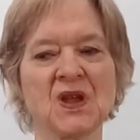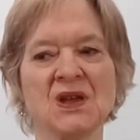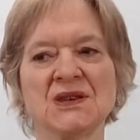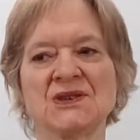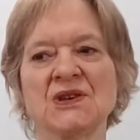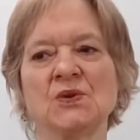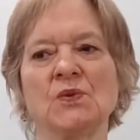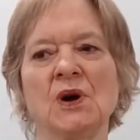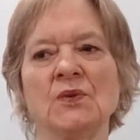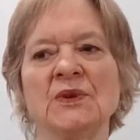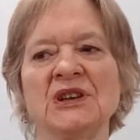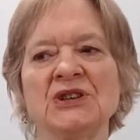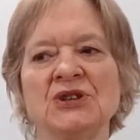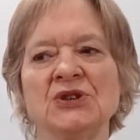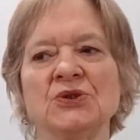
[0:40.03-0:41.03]
So what we
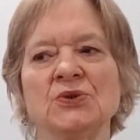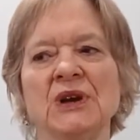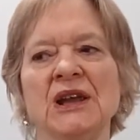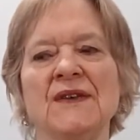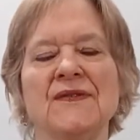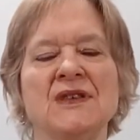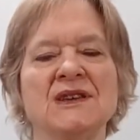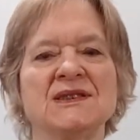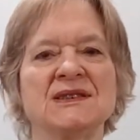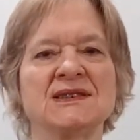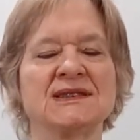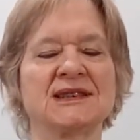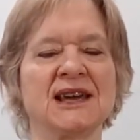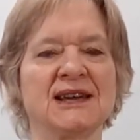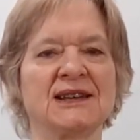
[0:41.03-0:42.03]
do in this
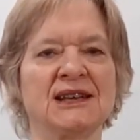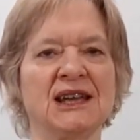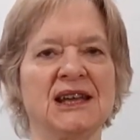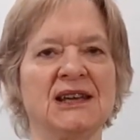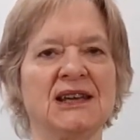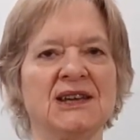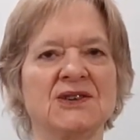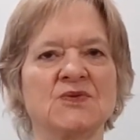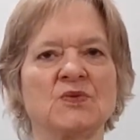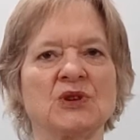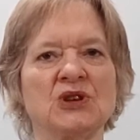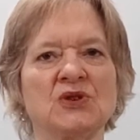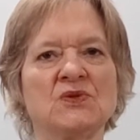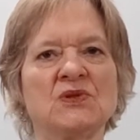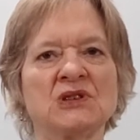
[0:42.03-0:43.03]
technique is we
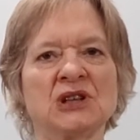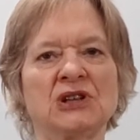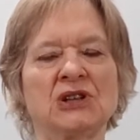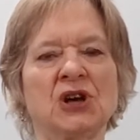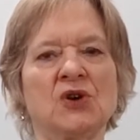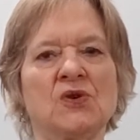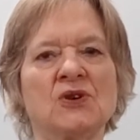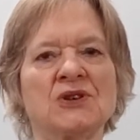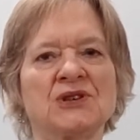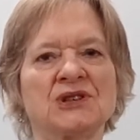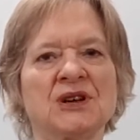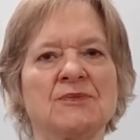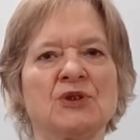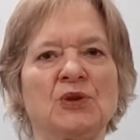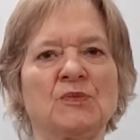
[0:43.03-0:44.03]
use the lower
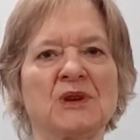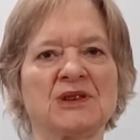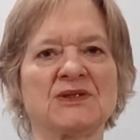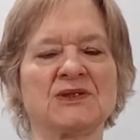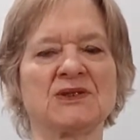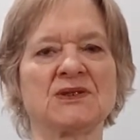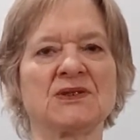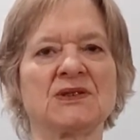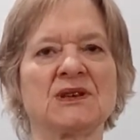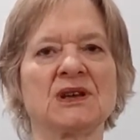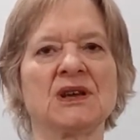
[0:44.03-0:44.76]
stomach muscles